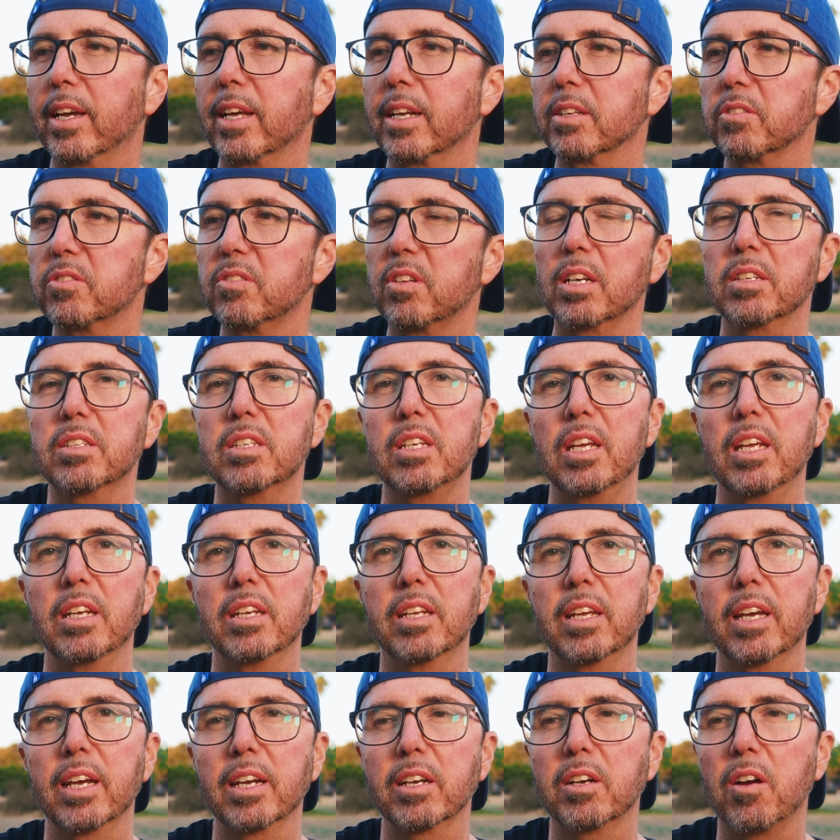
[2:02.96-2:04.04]
and a 16
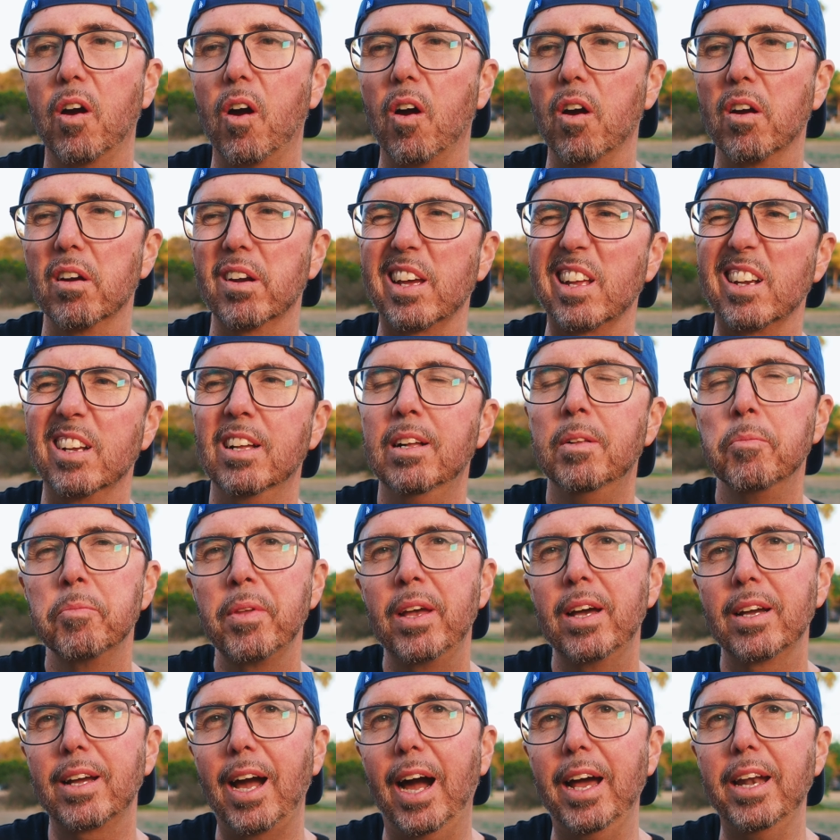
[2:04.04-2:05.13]
gig card and
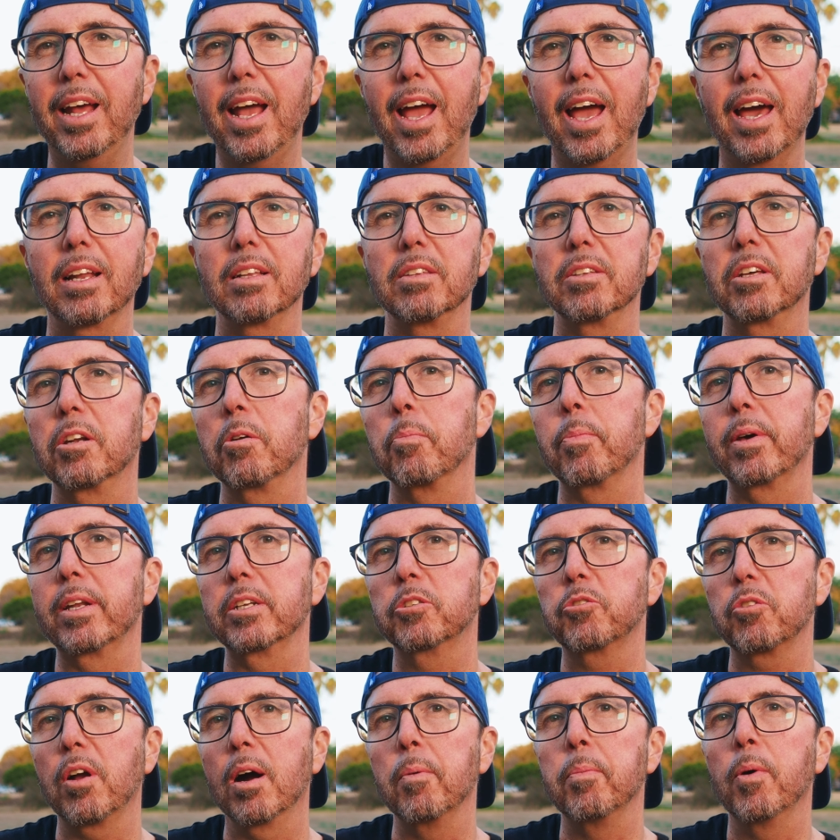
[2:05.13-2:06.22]
kind of had a little bit
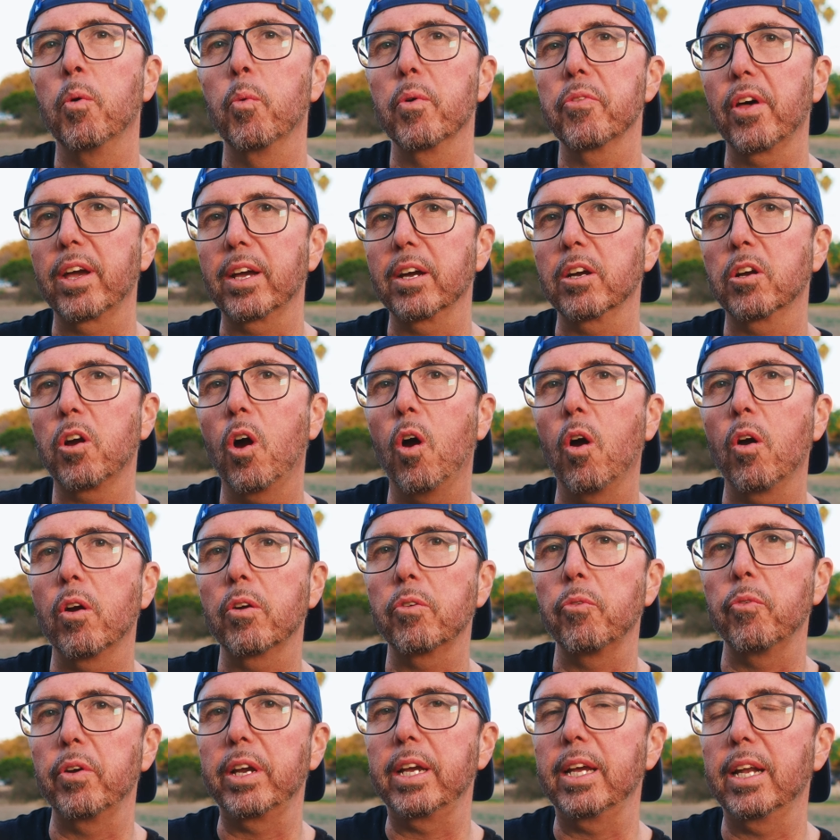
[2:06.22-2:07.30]
of trouble with like a
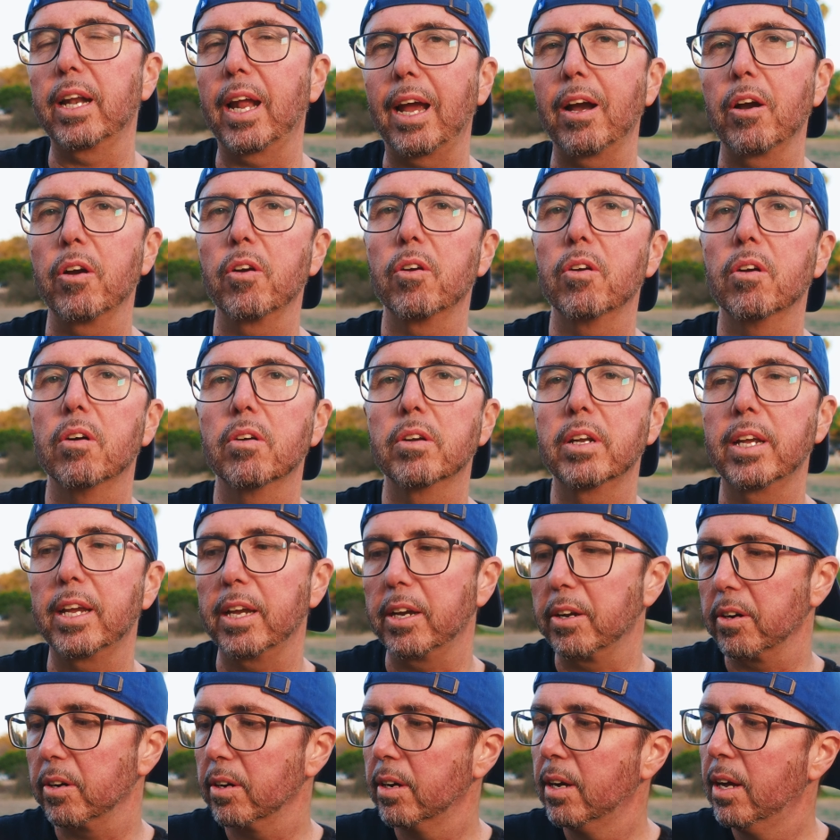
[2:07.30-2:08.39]
card read error on
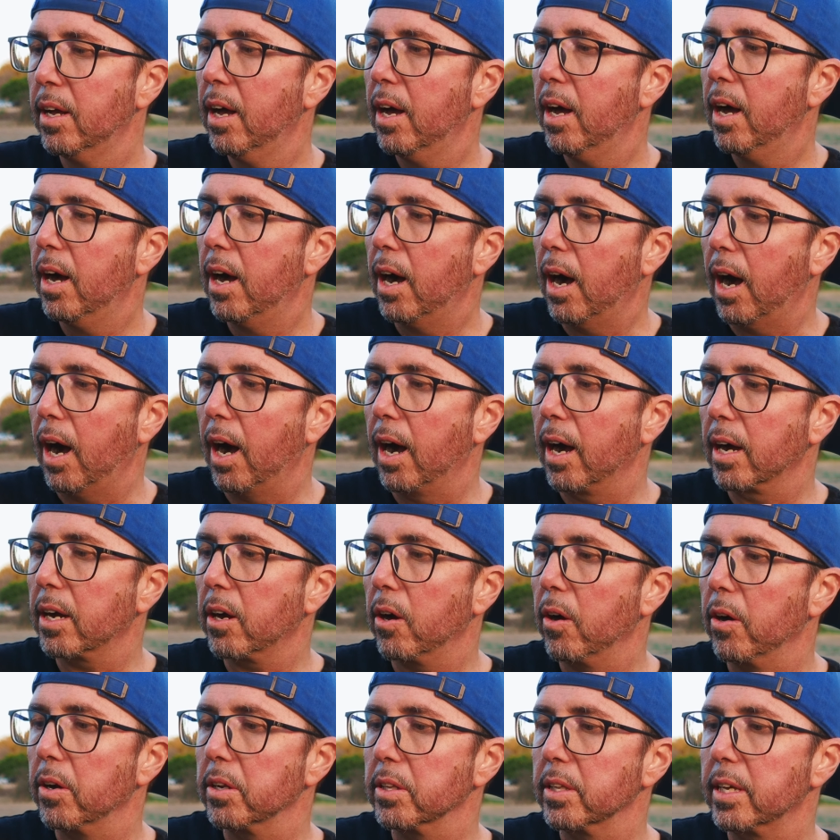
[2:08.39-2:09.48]
here.
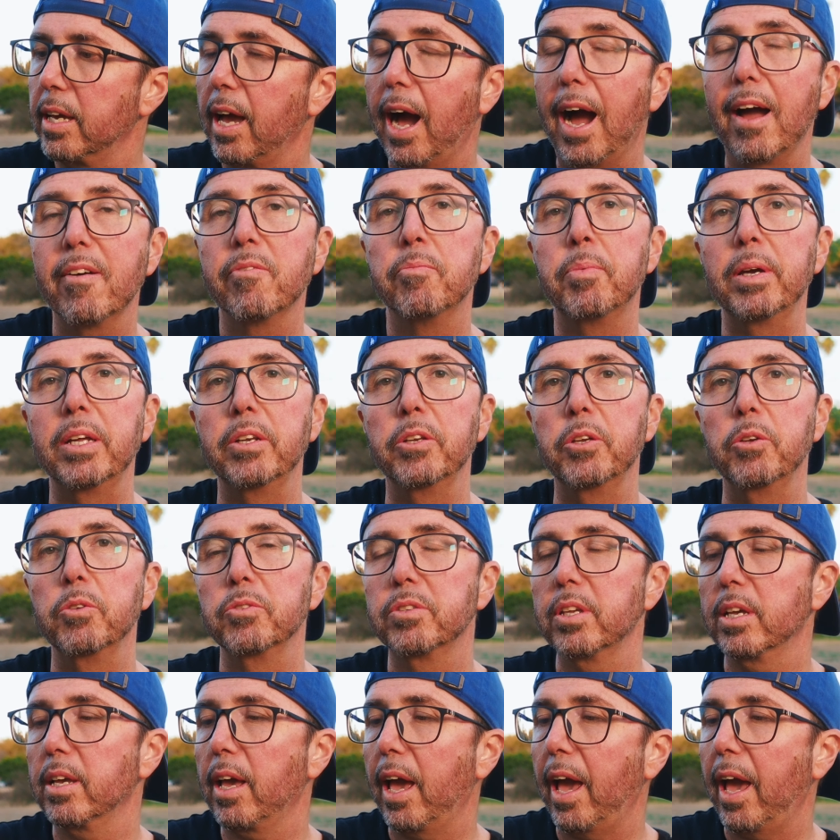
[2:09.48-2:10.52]
Currently, I've been using